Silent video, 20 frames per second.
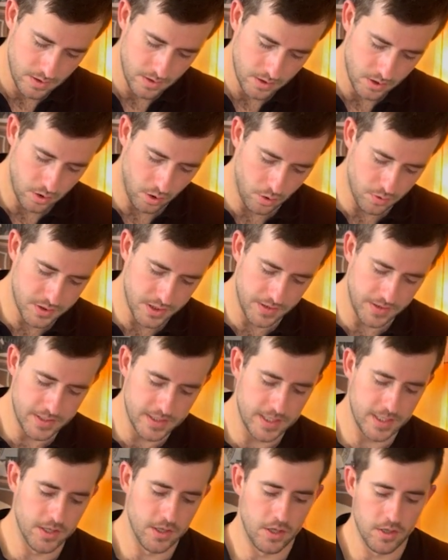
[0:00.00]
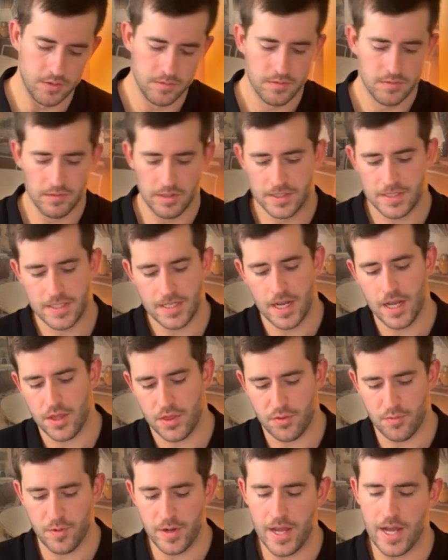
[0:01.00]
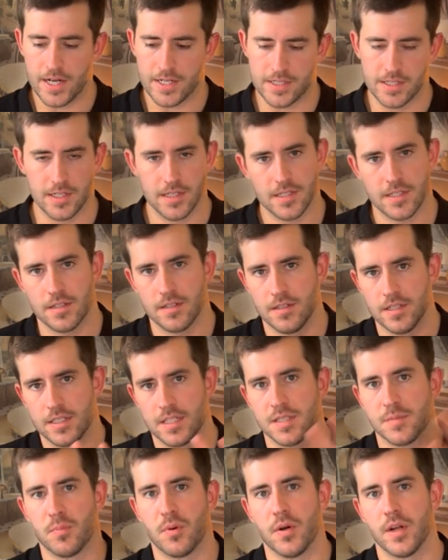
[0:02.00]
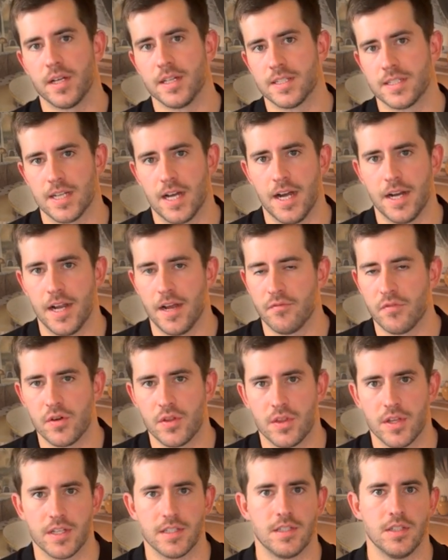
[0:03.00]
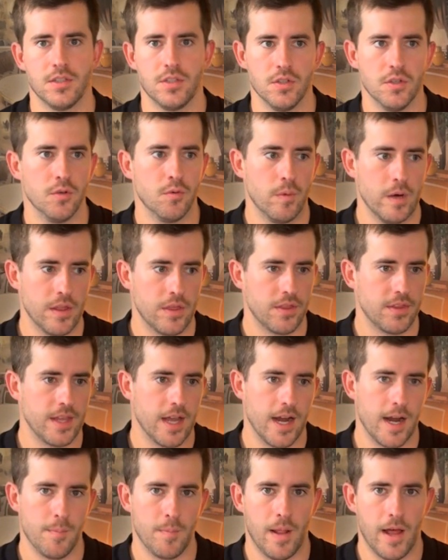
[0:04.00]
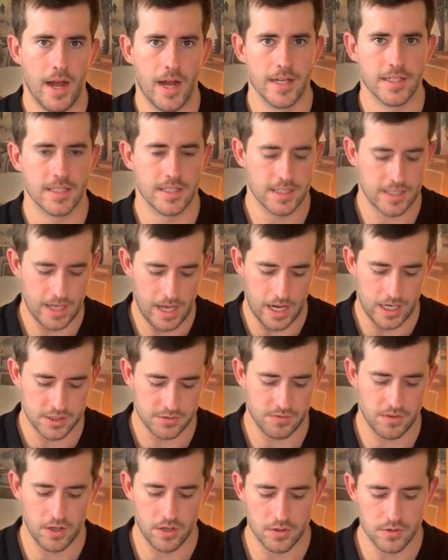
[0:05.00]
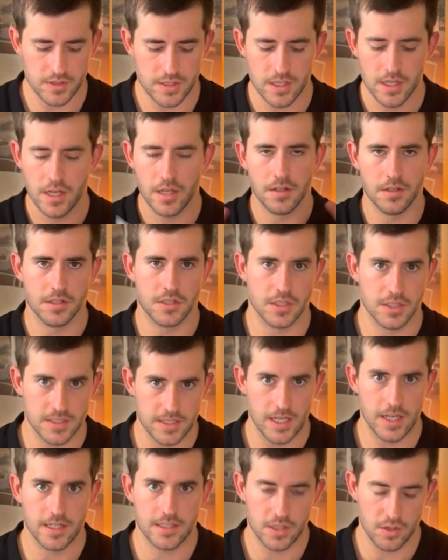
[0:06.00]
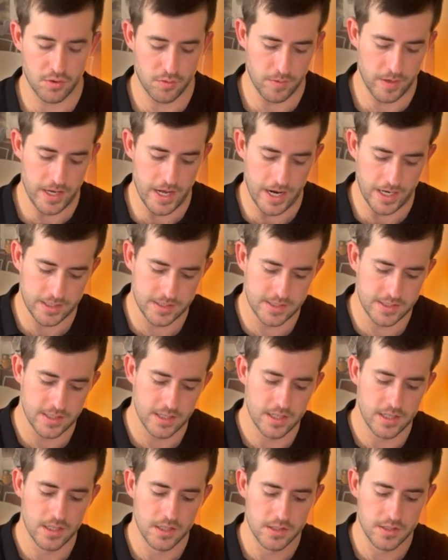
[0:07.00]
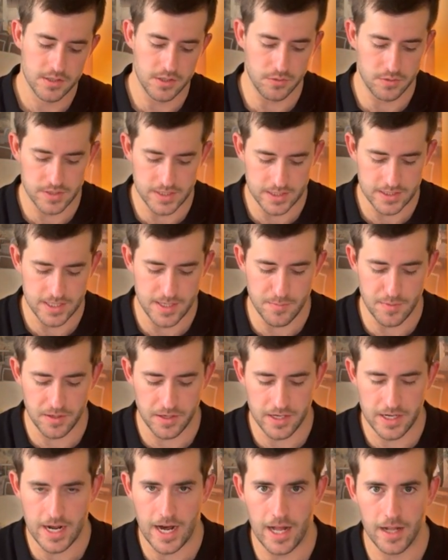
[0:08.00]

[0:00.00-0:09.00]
Close on the deal. Let's say it 3X's. This is putting aside everything to do with timelines and cash flows. Let's just say it's a 3X. So $60 million.